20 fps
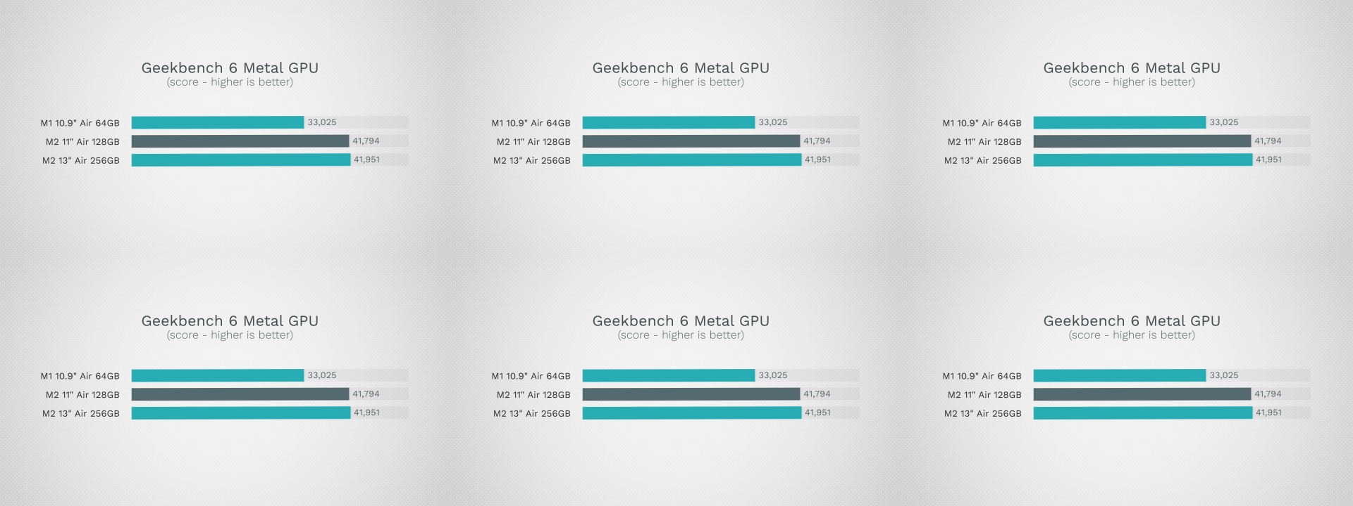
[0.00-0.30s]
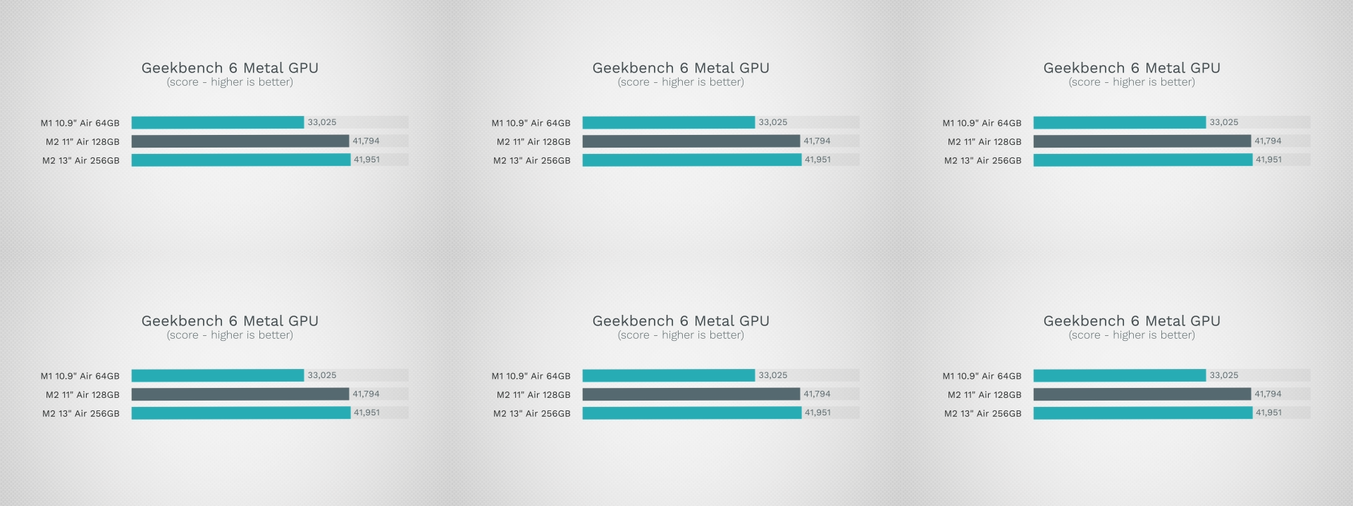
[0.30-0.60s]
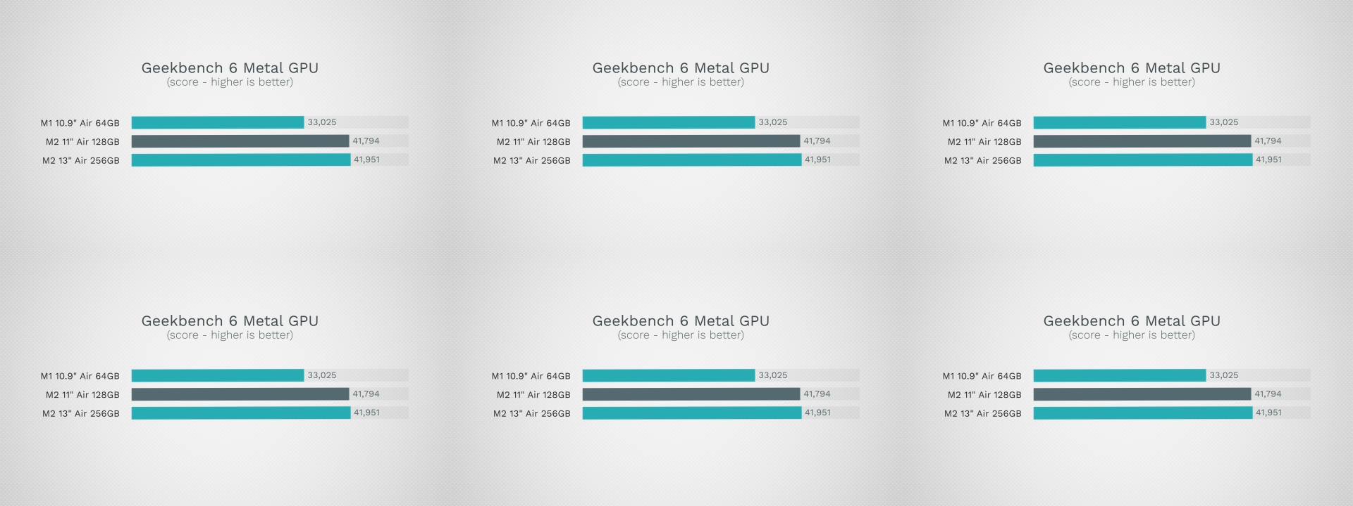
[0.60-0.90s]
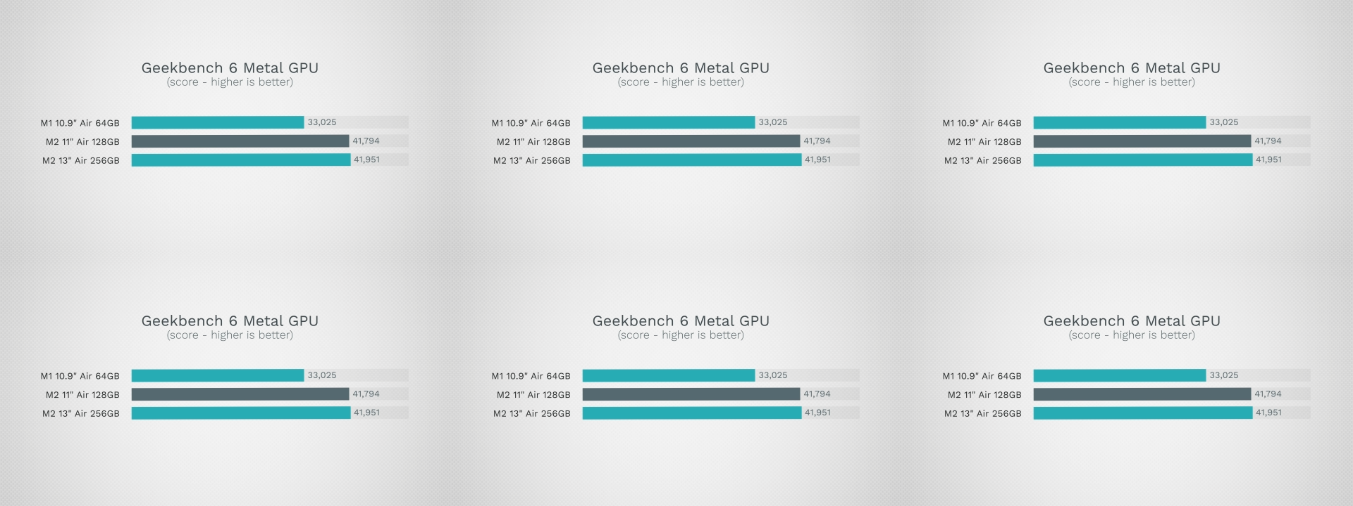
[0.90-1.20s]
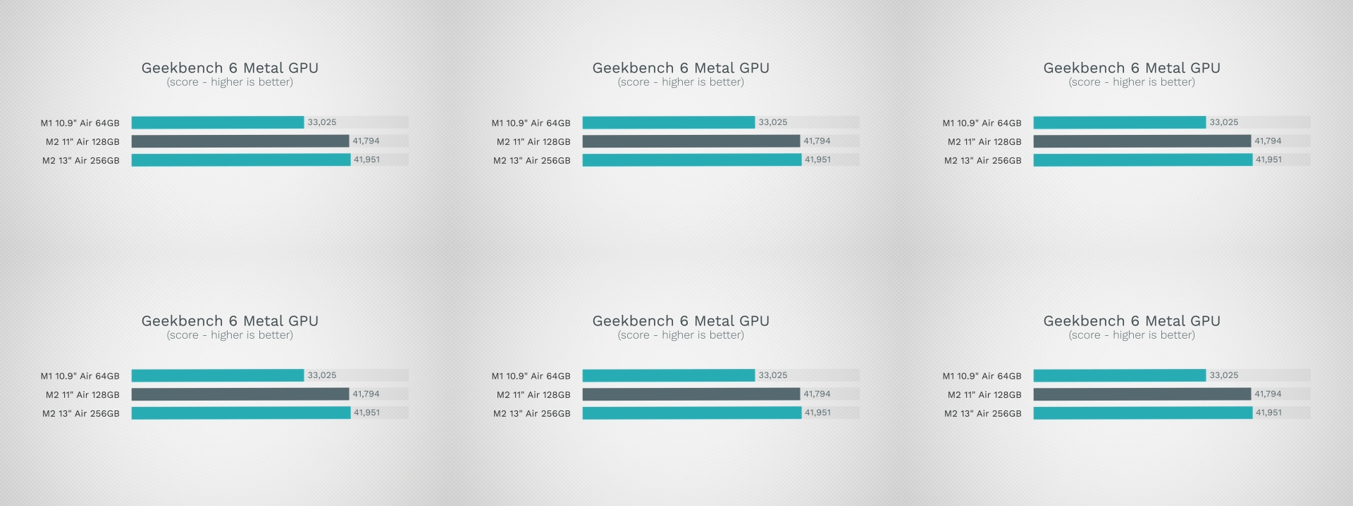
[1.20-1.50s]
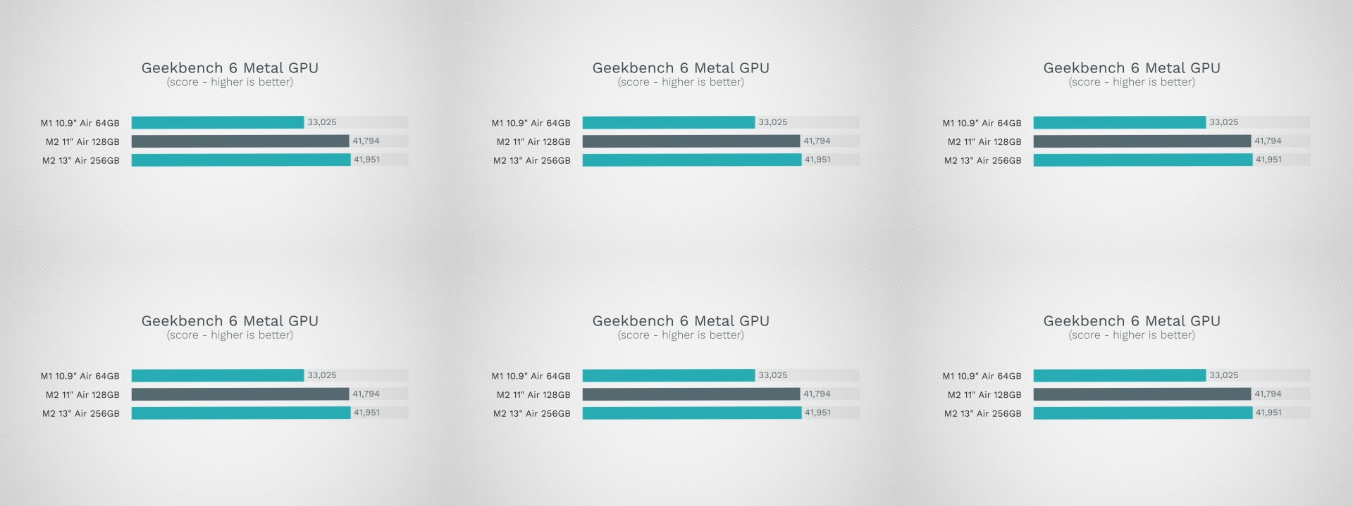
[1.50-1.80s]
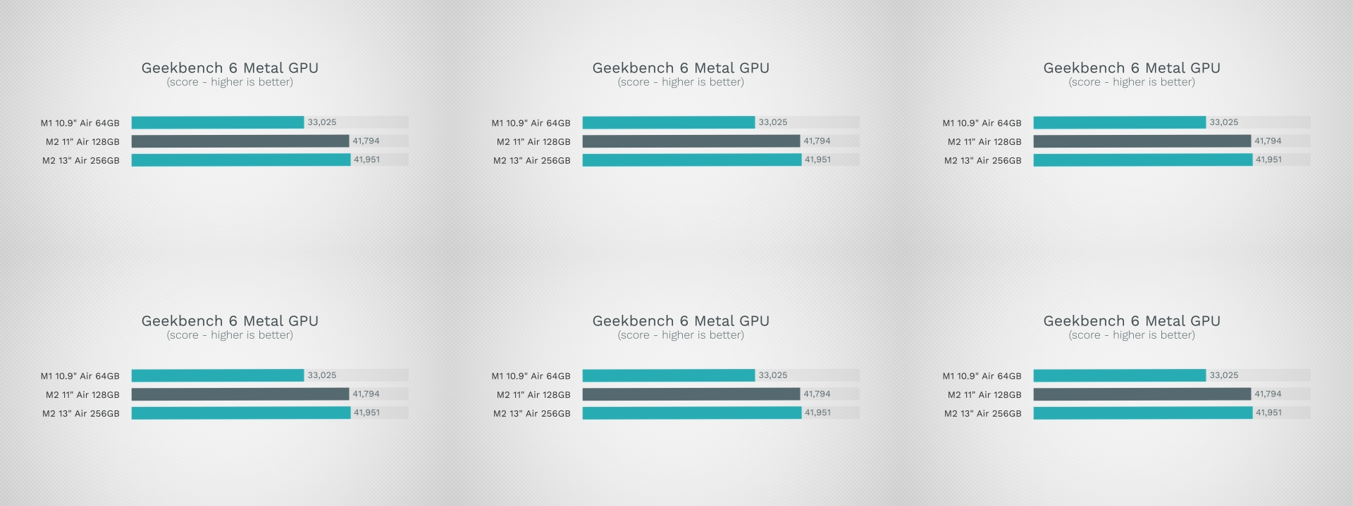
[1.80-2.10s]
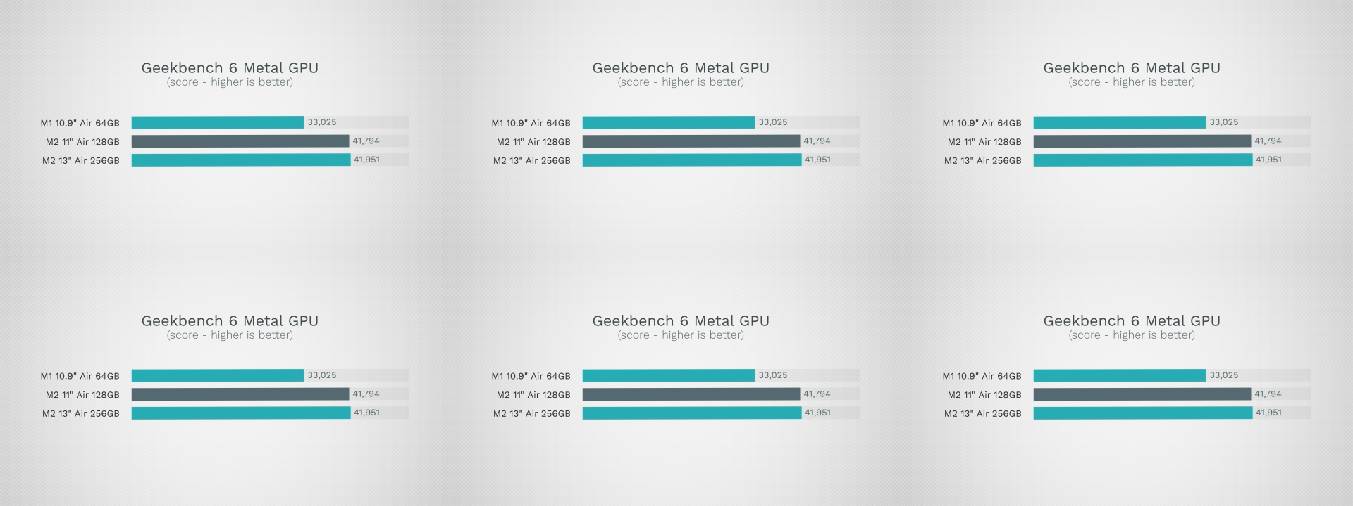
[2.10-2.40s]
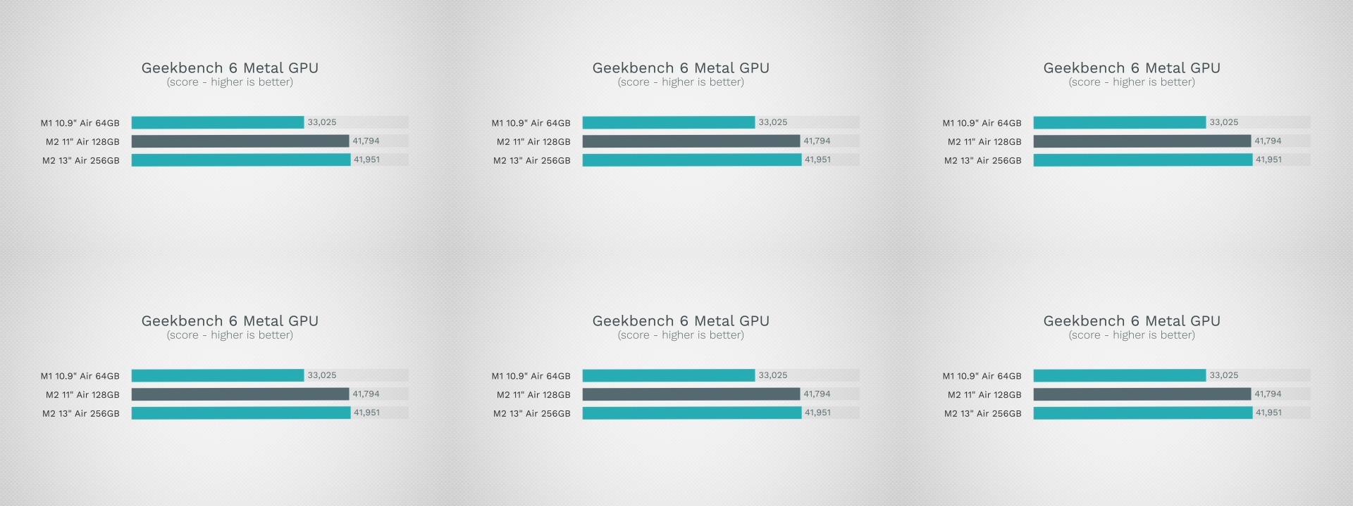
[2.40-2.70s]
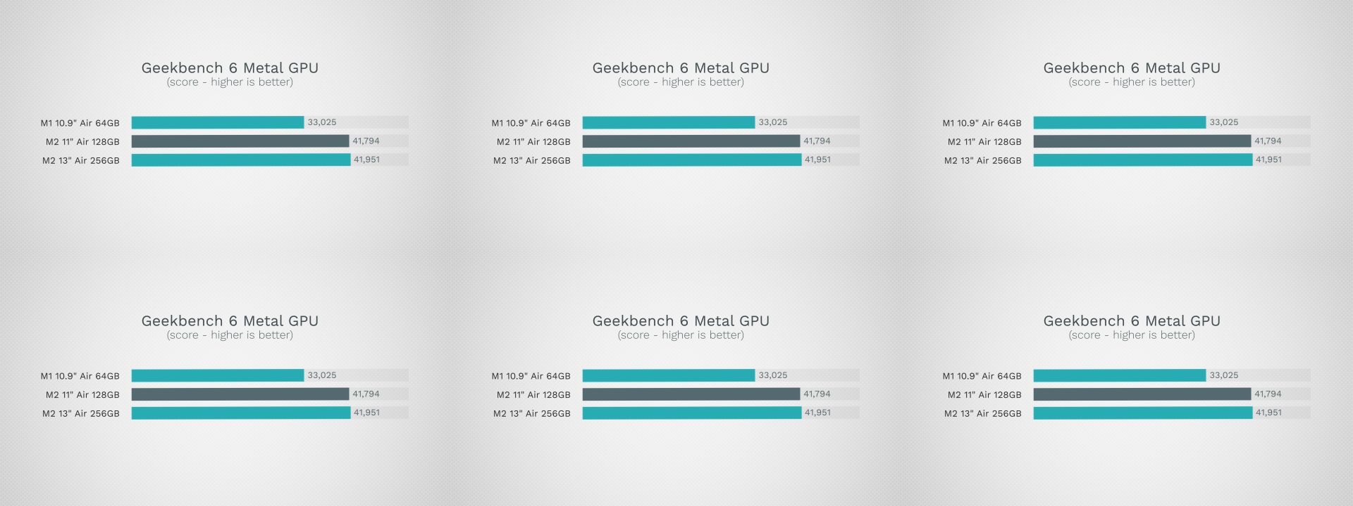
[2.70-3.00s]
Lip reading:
(no speaker visible)